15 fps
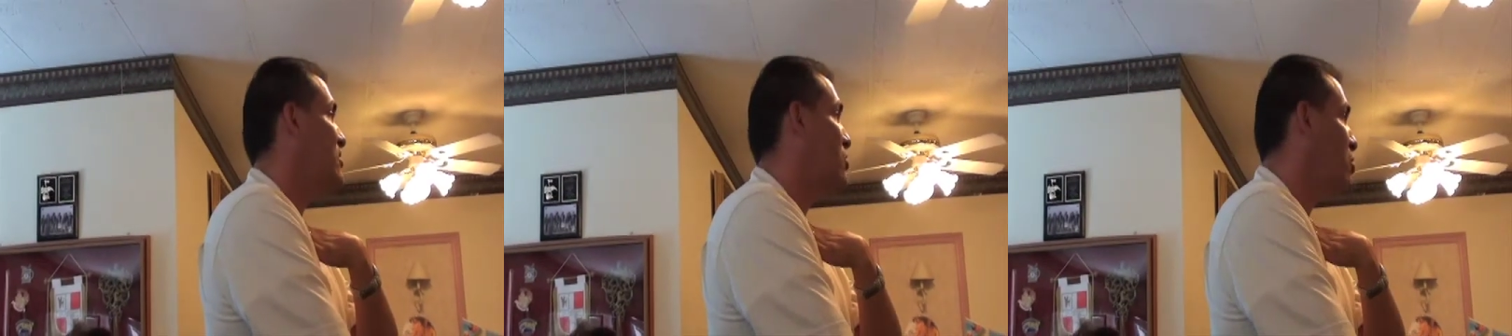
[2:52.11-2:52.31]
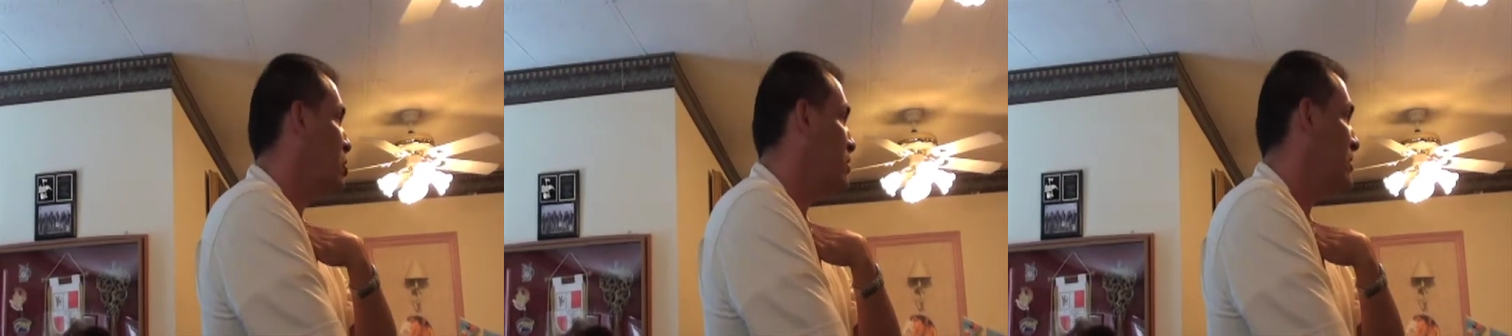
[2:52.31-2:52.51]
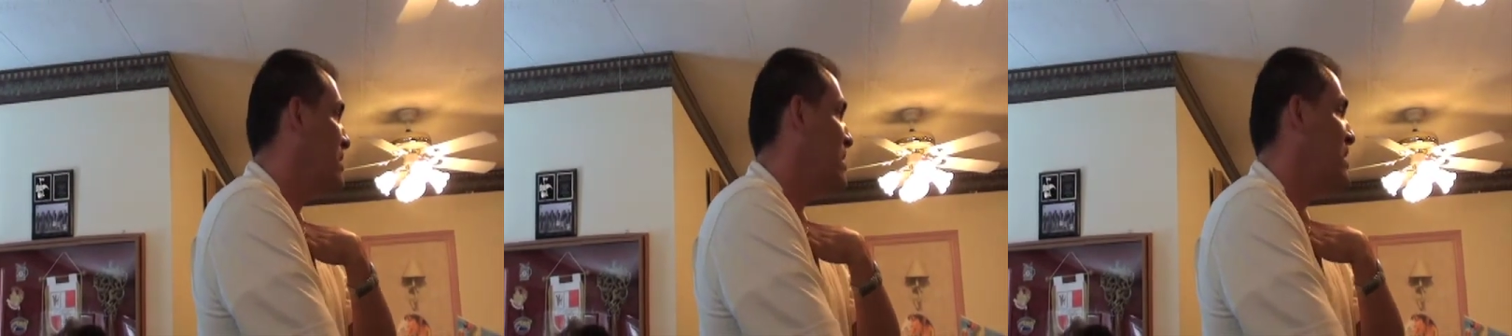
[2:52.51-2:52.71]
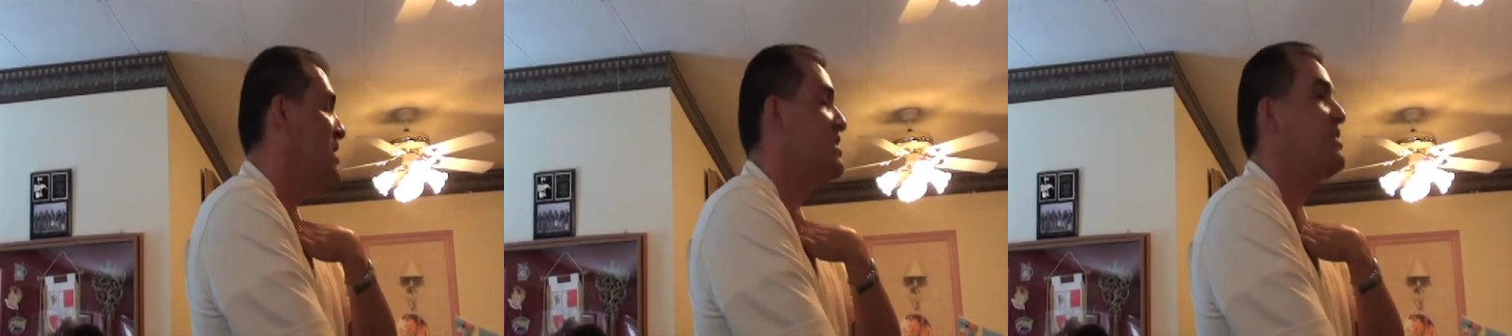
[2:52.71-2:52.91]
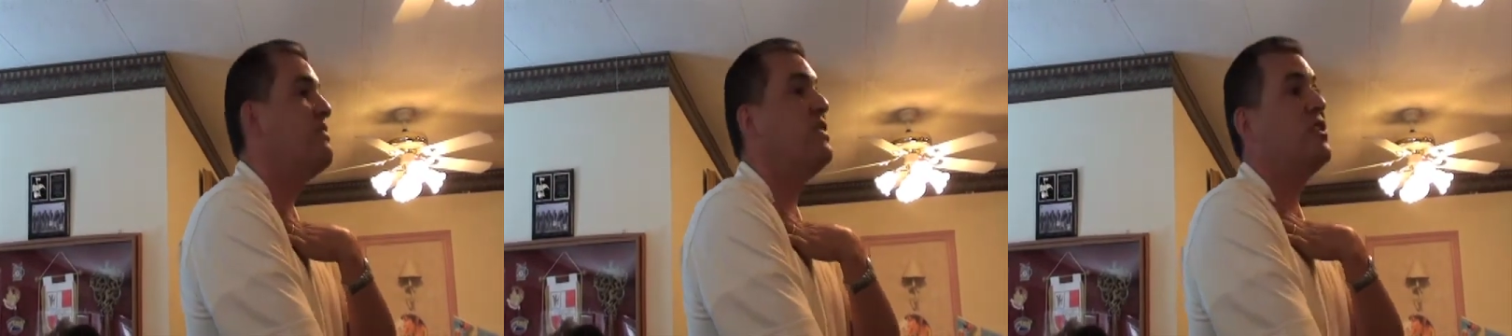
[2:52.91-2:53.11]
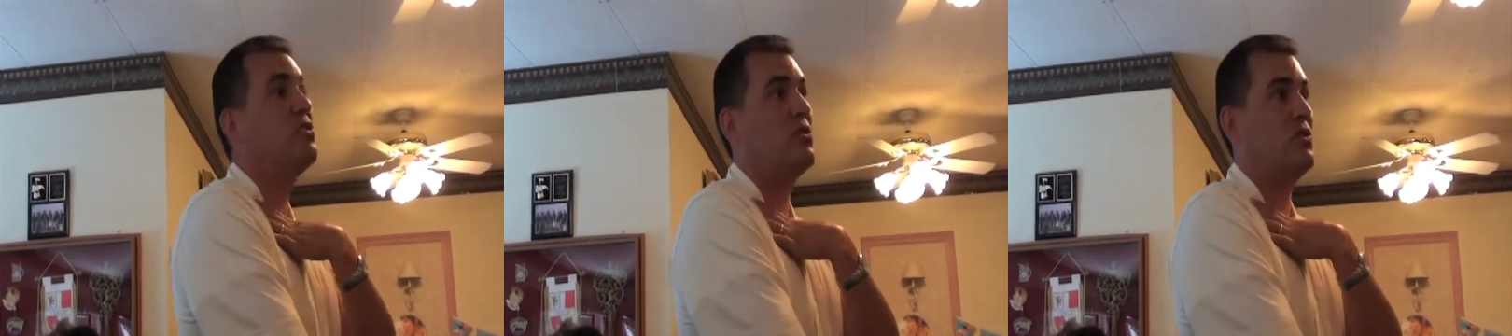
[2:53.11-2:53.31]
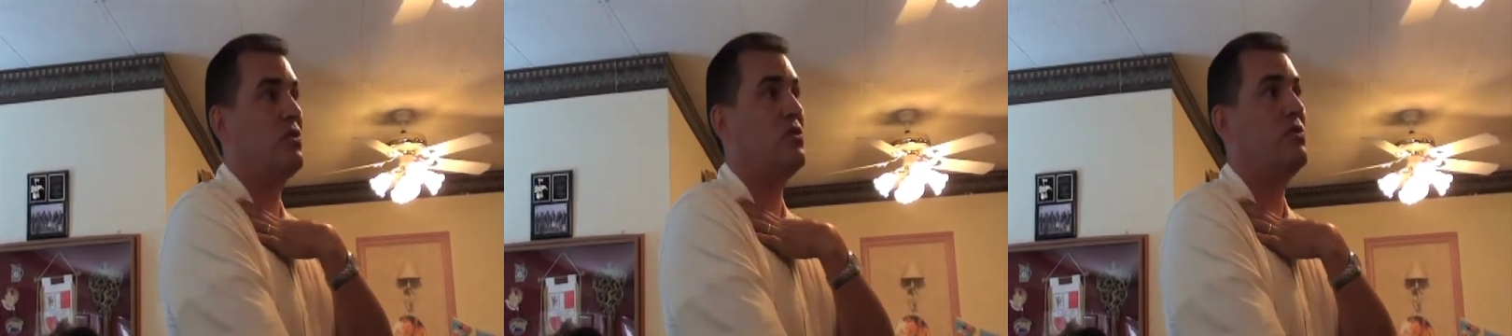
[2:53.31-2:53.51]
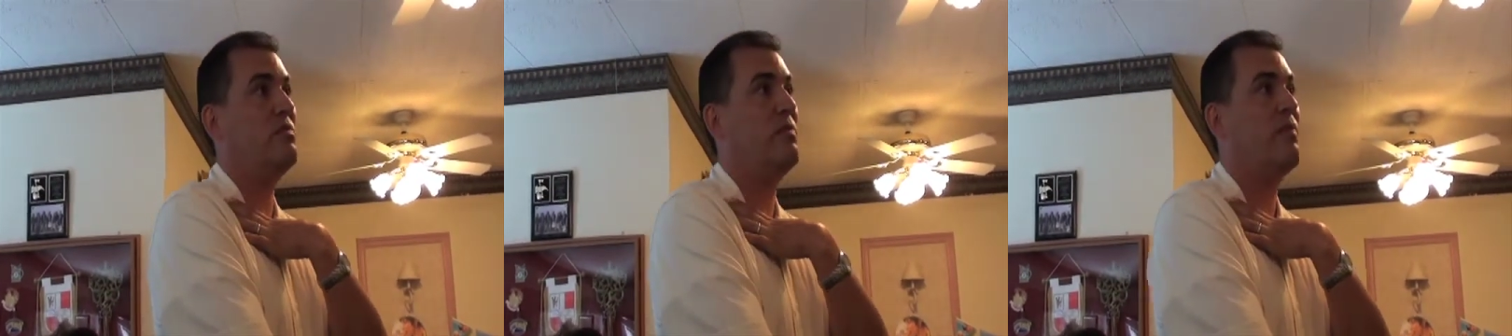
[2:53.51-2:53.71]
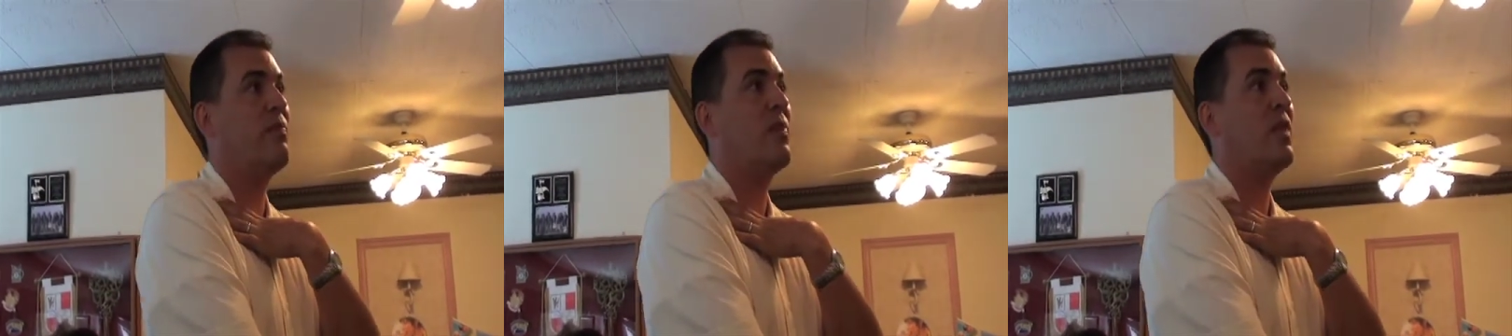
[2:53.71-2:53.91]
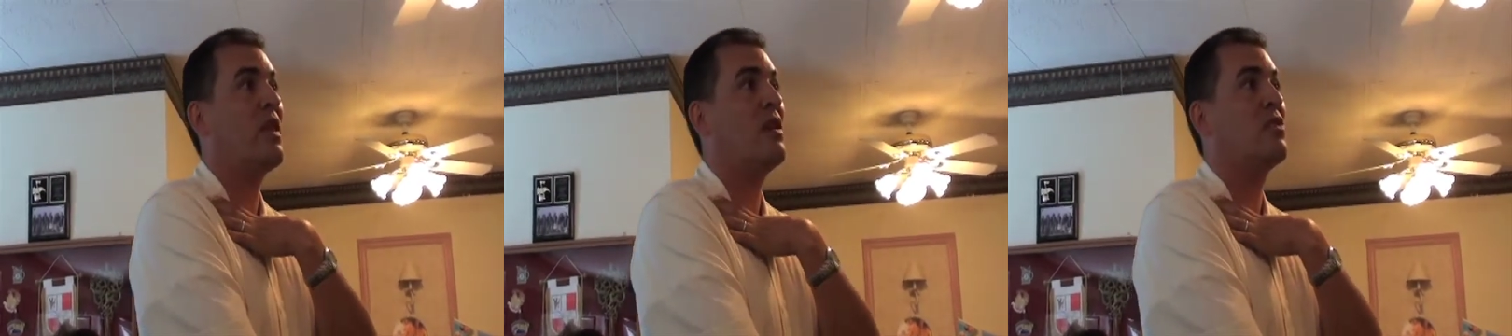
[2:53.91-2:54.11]
a group. Individuals do.
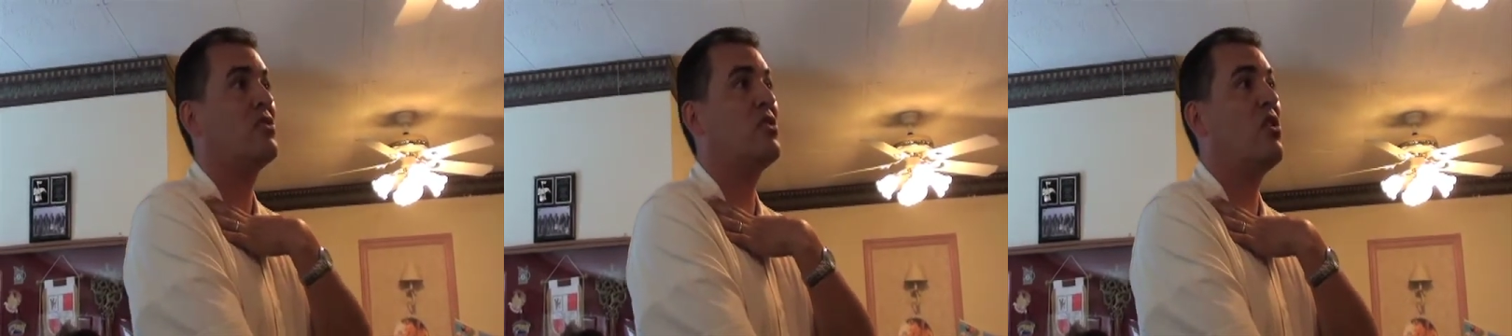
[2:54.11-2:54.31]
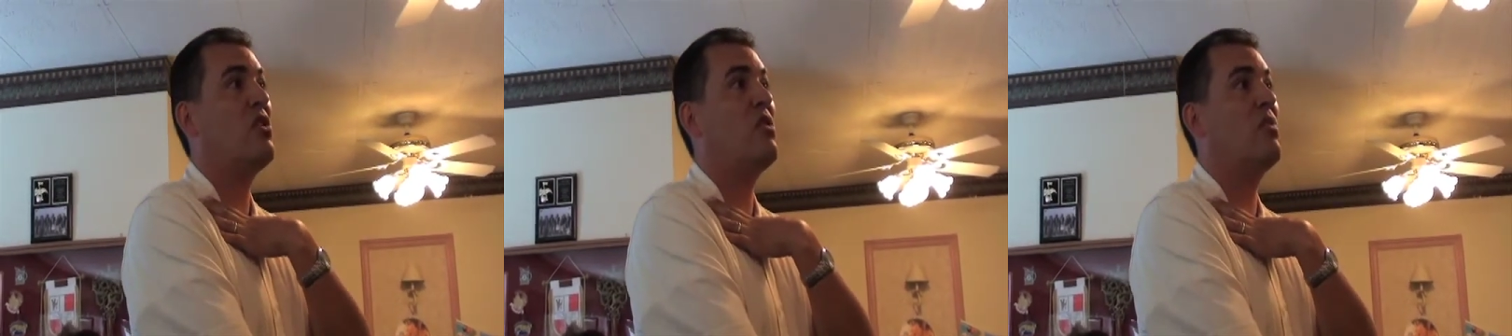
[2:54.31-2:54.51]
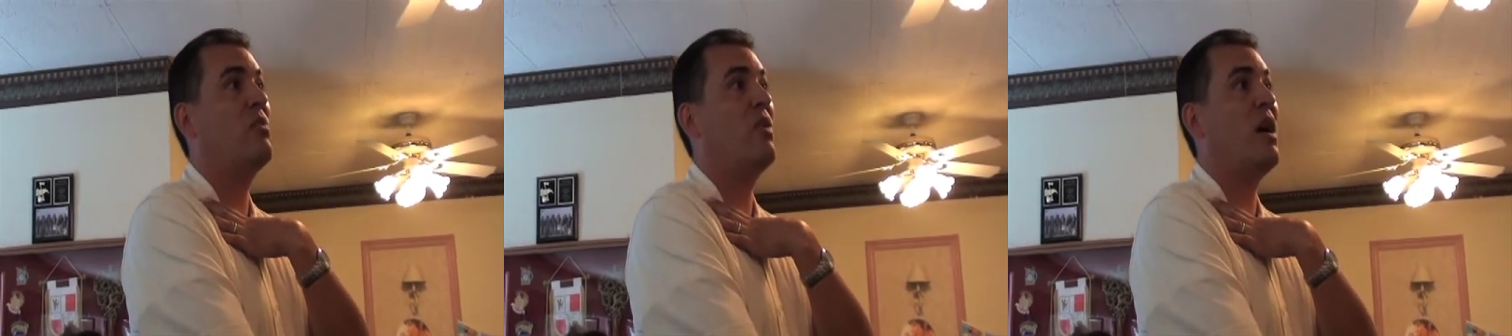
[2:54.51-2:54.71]
So